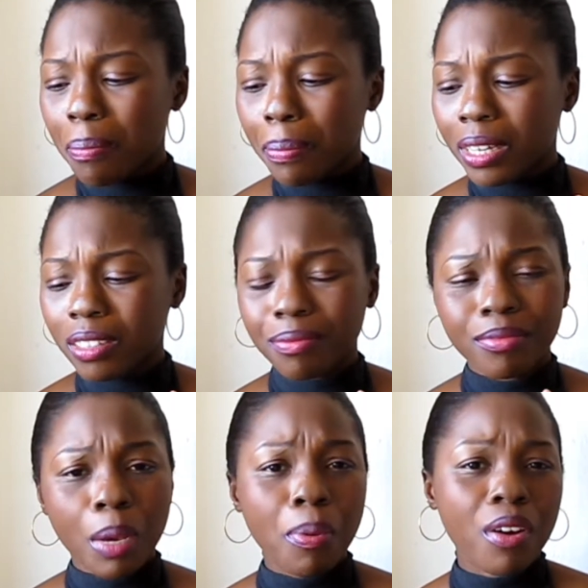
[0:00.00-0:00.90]
but
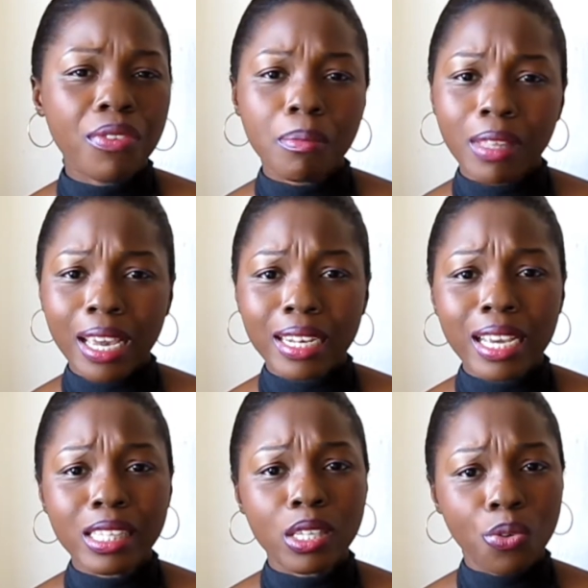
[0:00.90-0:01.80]
apart from that,
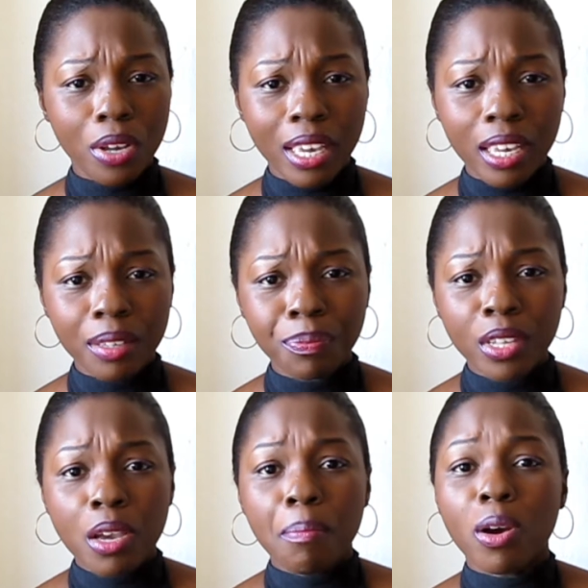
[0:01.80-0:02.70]
that's okay.
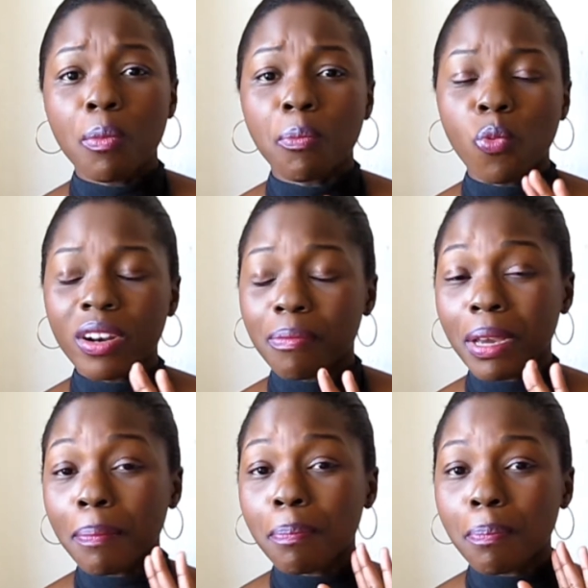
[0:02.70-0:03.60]
But one of
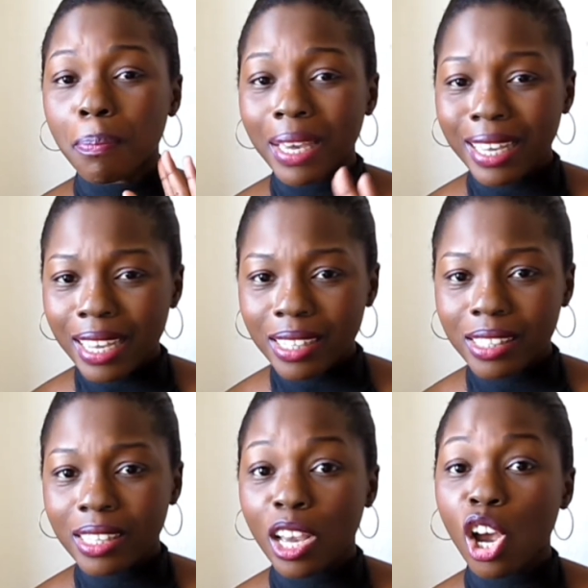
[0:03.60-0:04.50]
my biggest
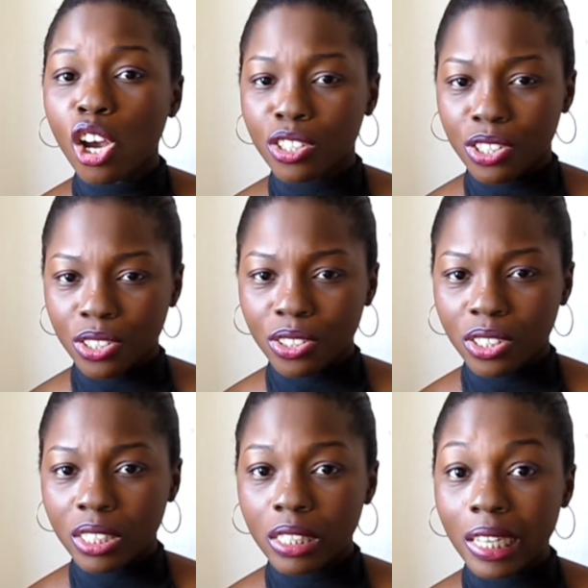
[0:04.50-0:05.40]
concern
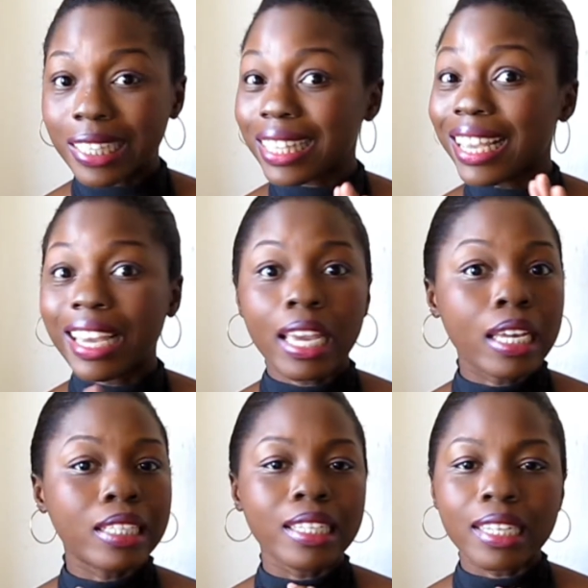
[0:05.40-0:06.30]
is
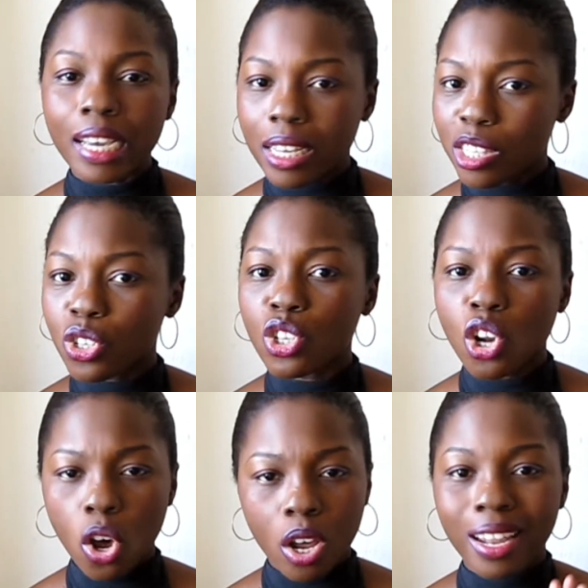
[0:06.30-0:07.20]
it does
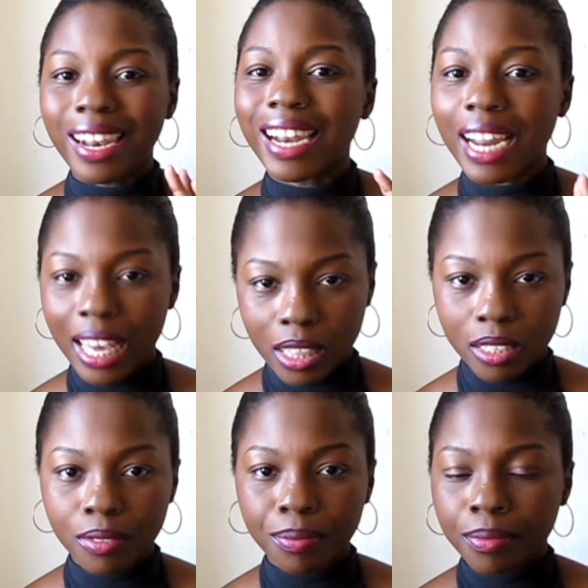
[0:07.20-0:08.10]
not lather.
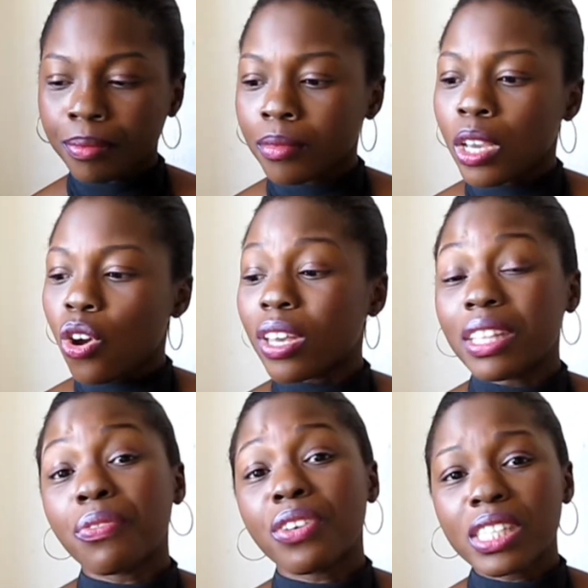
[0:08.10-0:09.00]
Okay,
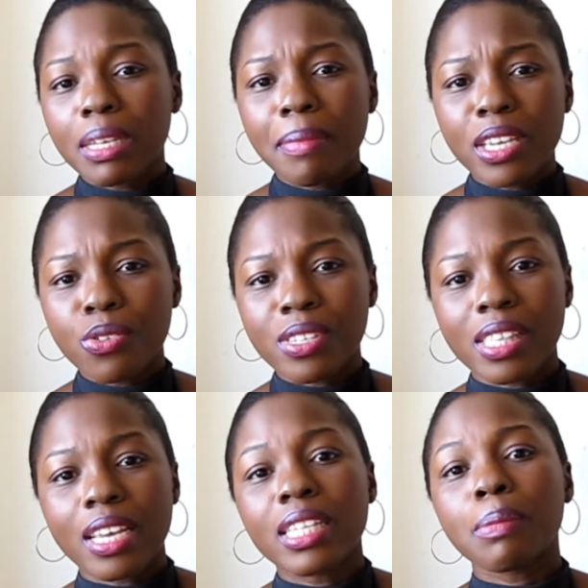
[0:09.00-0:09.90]
the first time I used
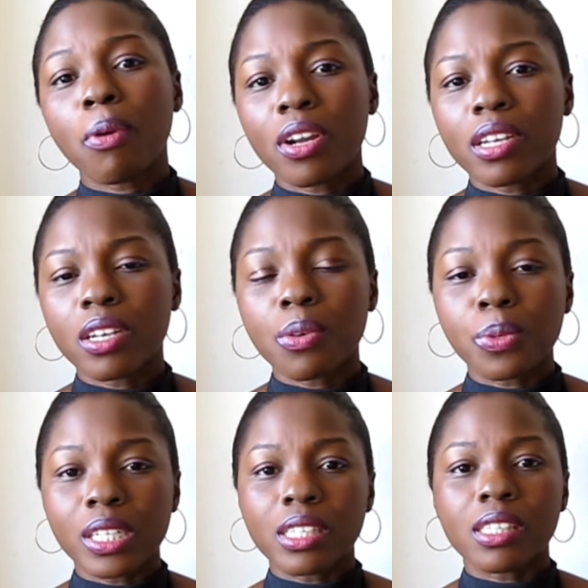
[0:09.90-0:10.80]
this product
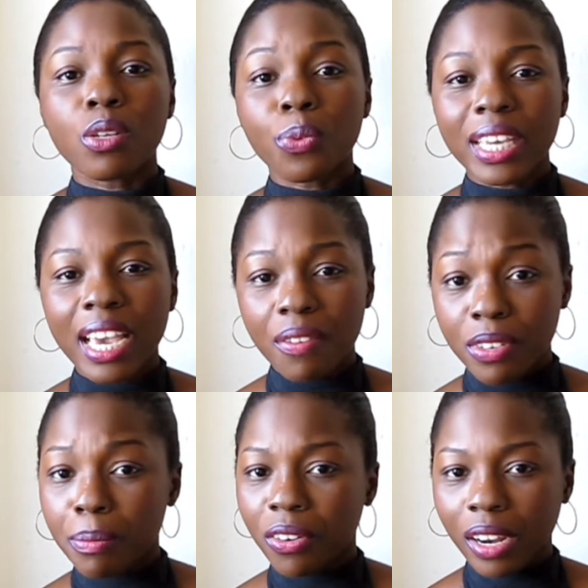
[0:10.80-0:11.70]
was the week
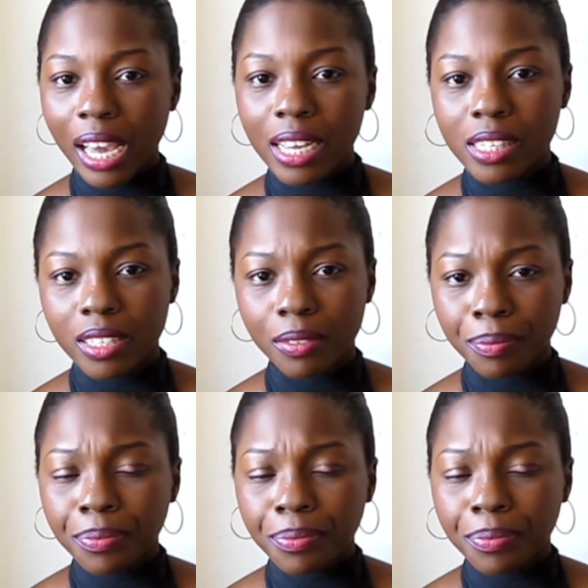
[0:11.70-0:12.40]
after my relaxer.